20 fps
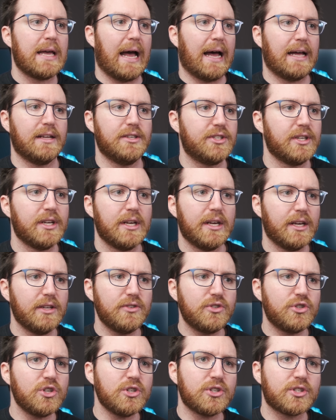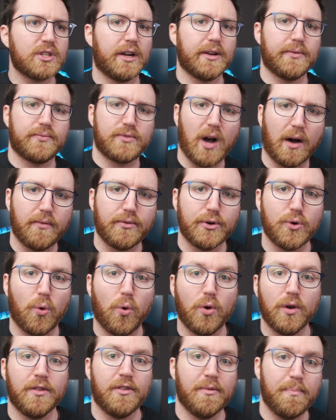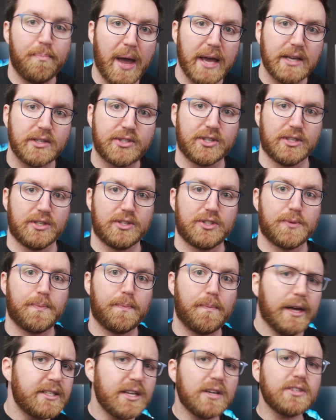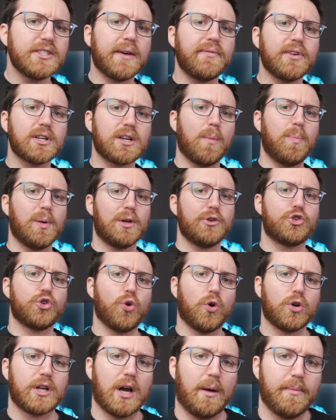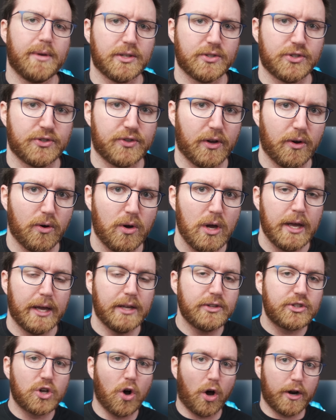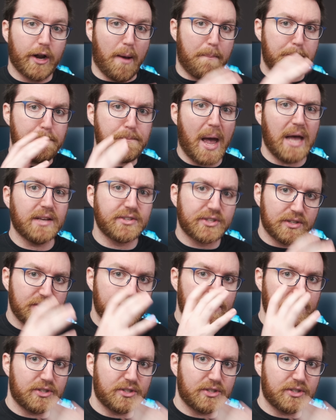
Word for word: and it's just kind of covered all of the bases. It does have a couple of shortcomings though. It's got a peasant